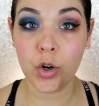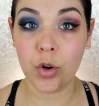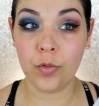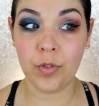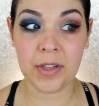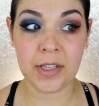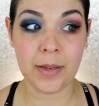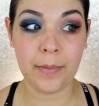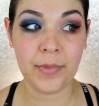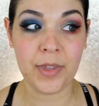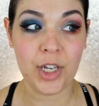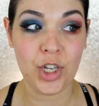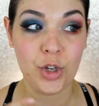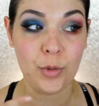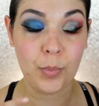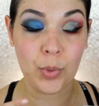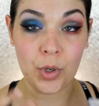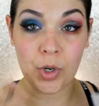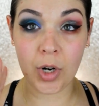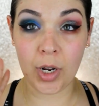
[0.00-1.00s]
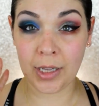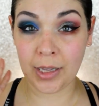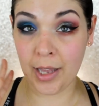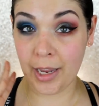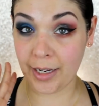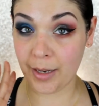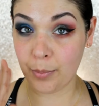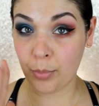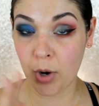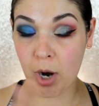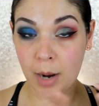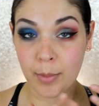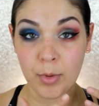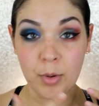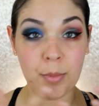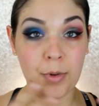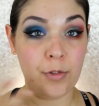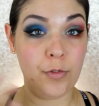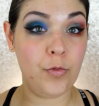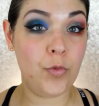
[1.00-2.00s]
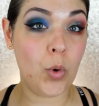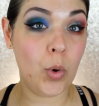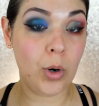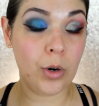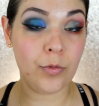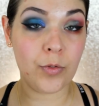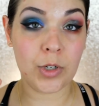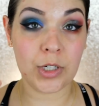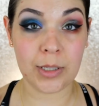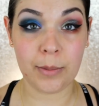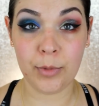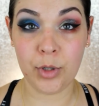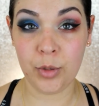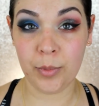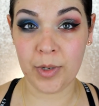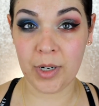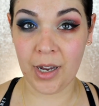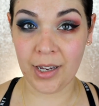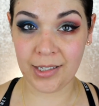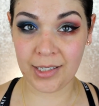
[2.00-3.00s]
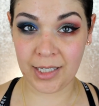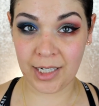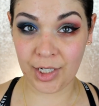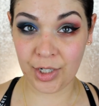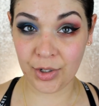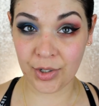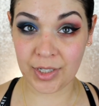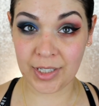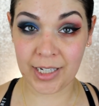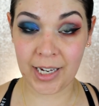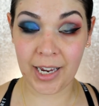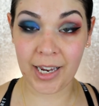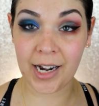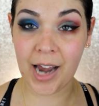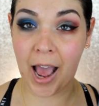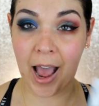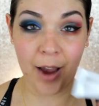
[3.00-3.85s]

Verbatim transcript: or if it's something you put on like a primer before for some luminosity to your skin.